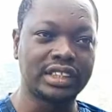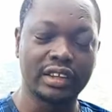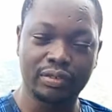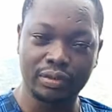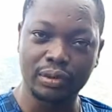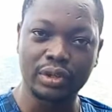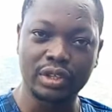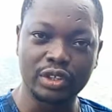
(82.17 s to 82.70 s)

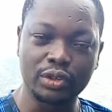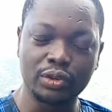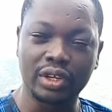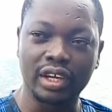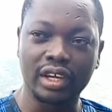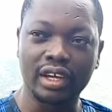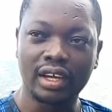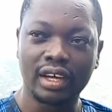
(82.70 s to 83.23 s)
Heathrow in
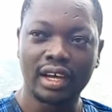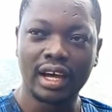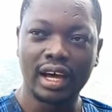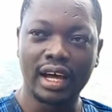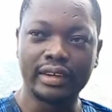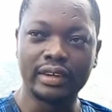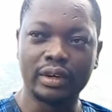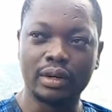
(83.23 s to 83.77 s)
UK,
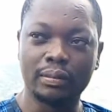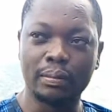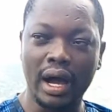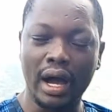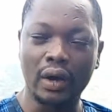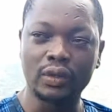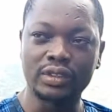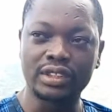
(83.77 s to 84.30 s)
I know
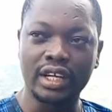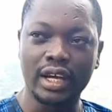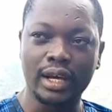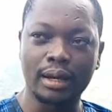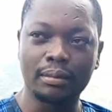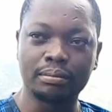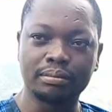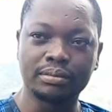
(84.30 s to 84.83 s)
about
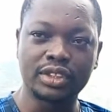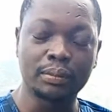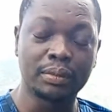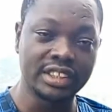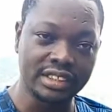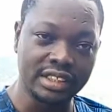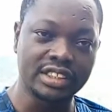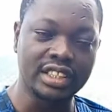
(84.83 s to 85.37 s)

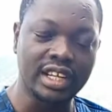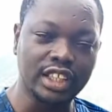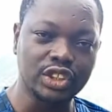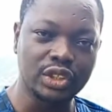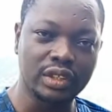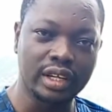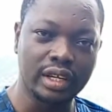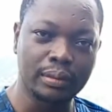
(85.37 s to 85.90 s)
Tbilisi
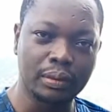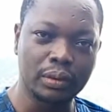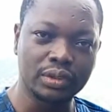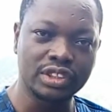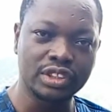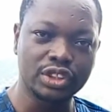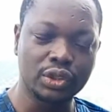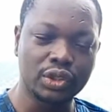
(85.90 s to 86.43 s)
International
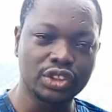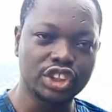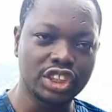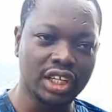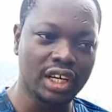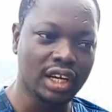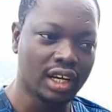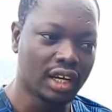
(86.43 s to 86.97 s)
Airport in
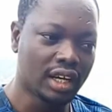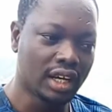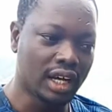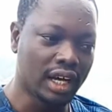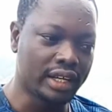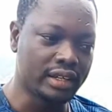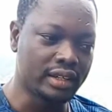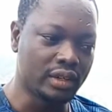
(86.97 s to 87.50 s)
Georgia,
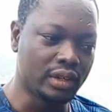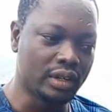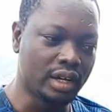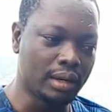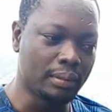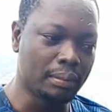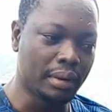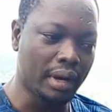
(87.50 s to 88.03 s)
I know
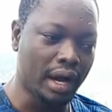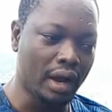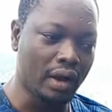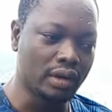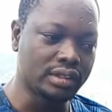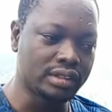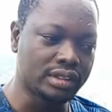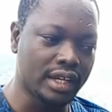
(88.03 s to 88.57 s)

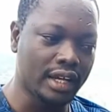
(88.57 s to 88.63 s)
about